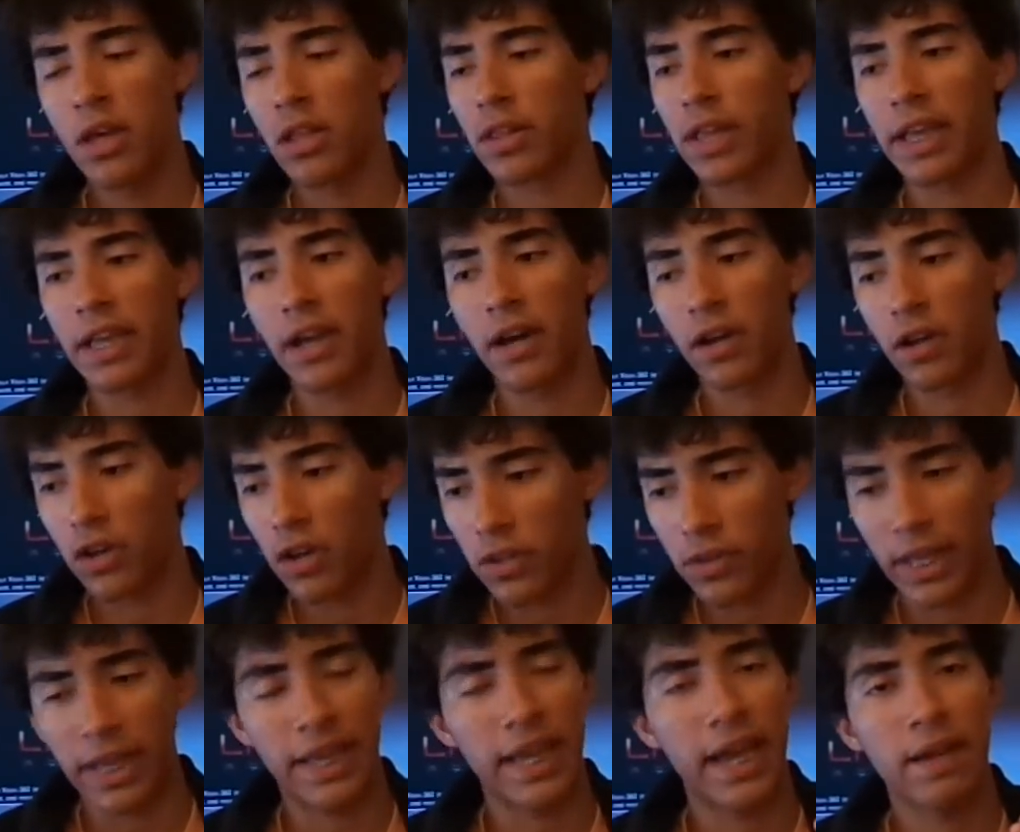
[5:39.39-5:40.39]
Like
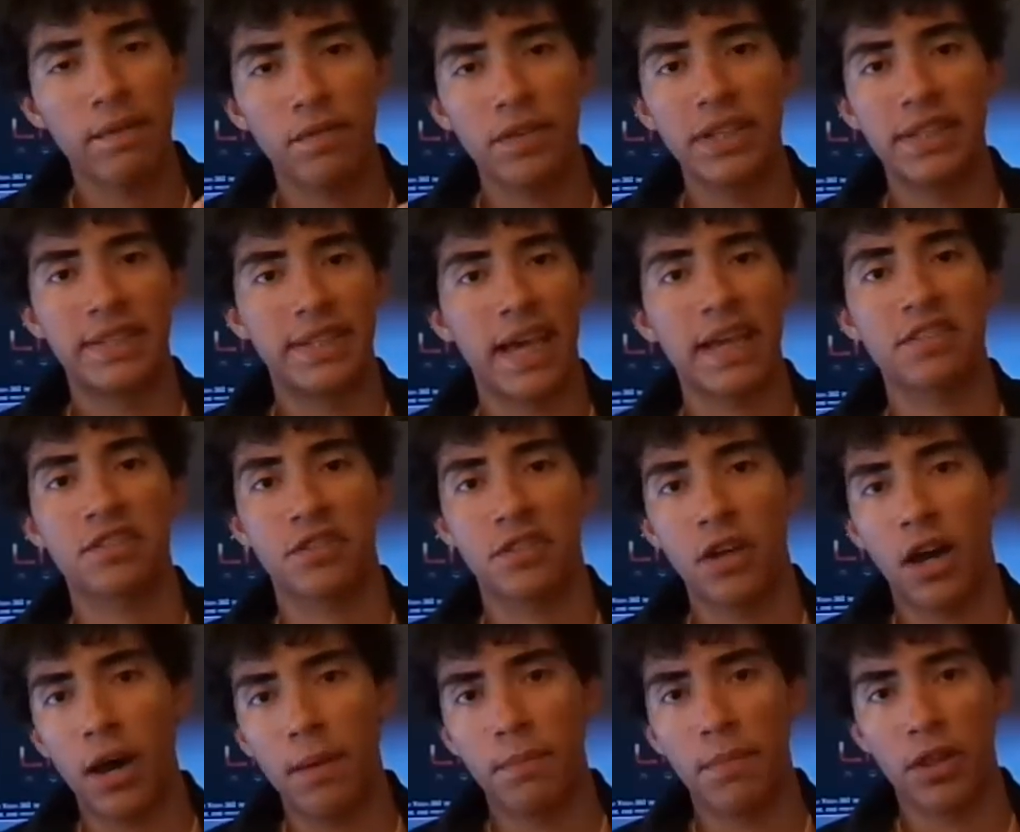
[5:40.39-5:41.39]
every
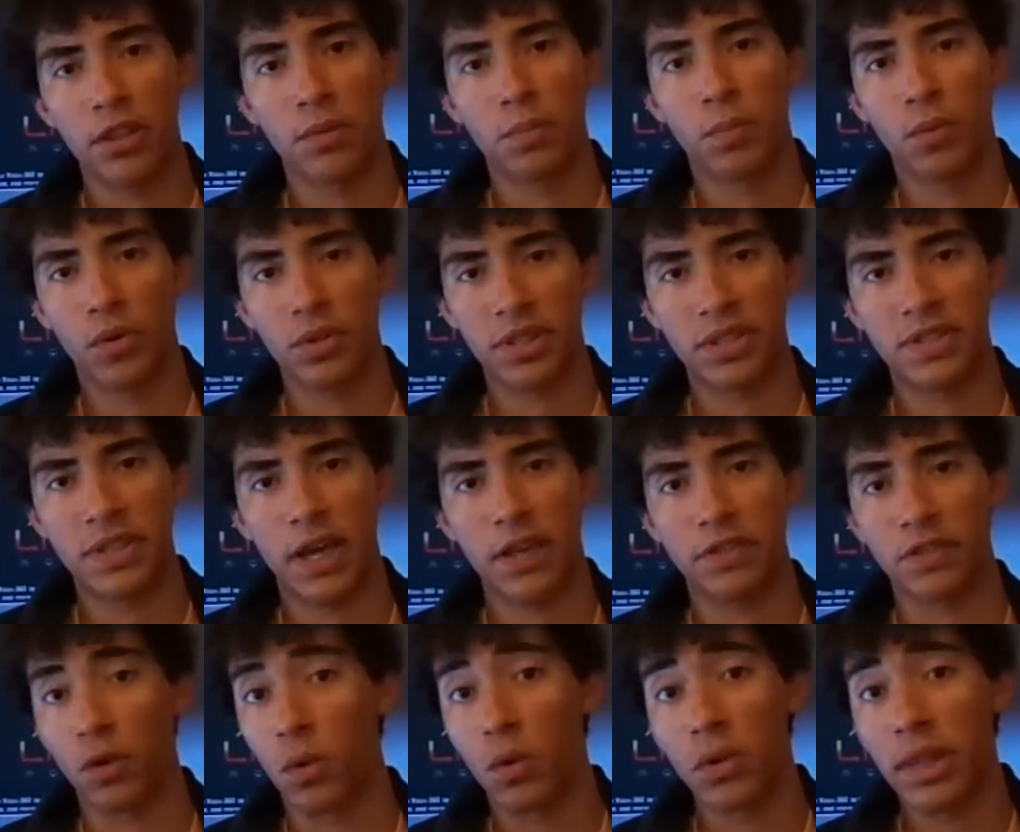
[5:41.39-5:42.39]
desktop motherboard that's out
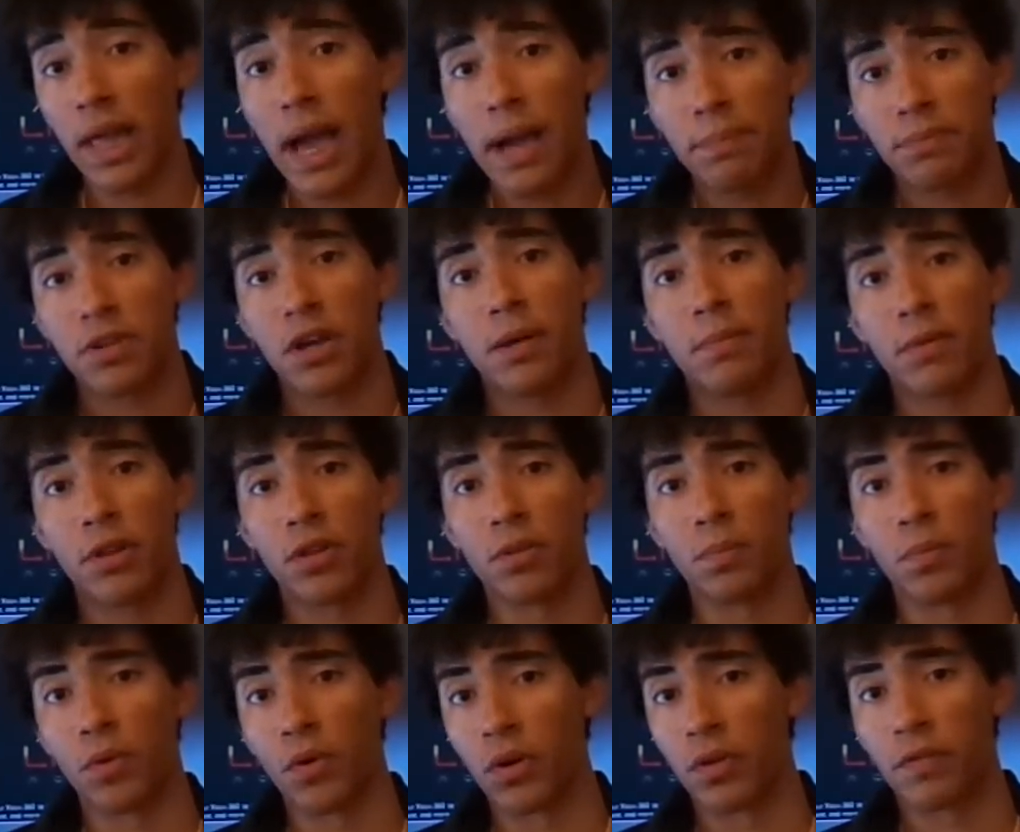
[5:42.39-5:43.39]
there, or laptop
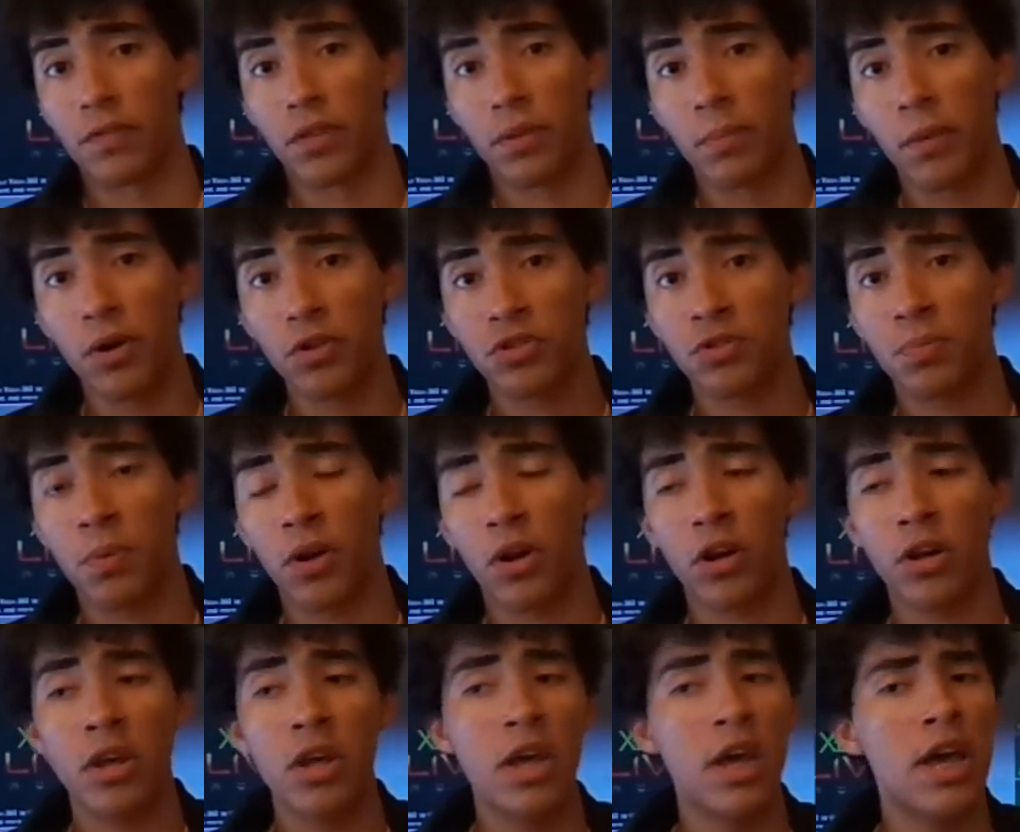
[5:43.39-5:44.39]
motherboard for the most
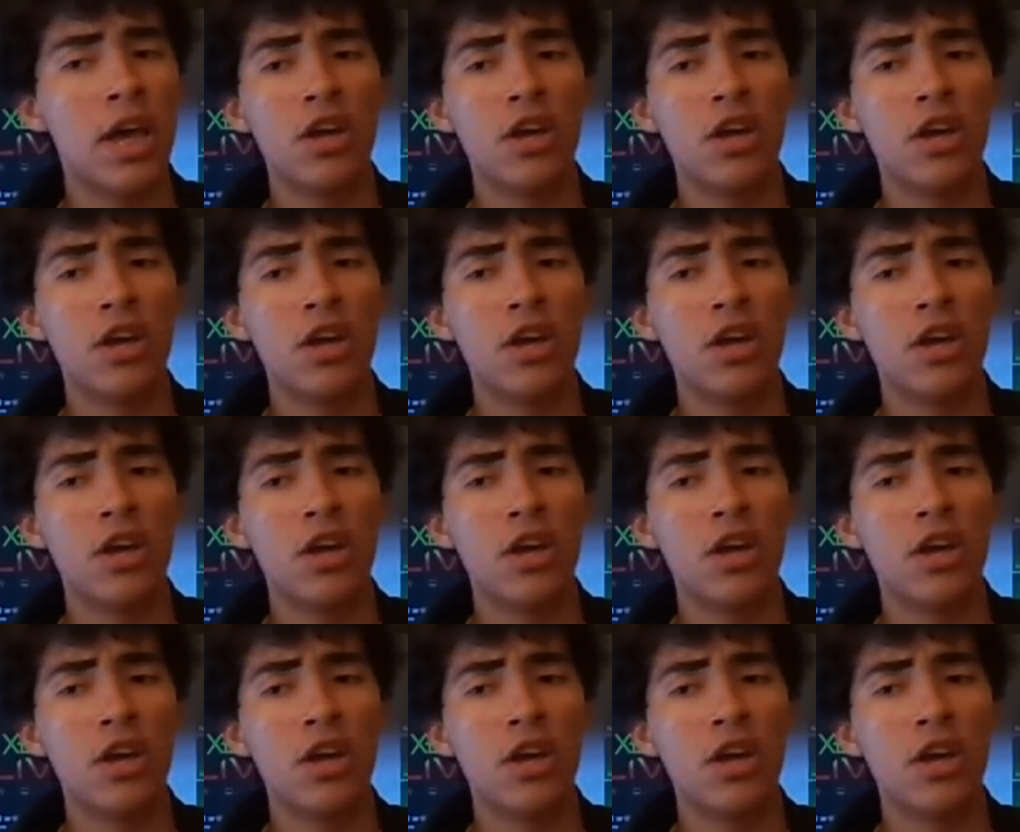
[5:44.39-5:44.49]
part.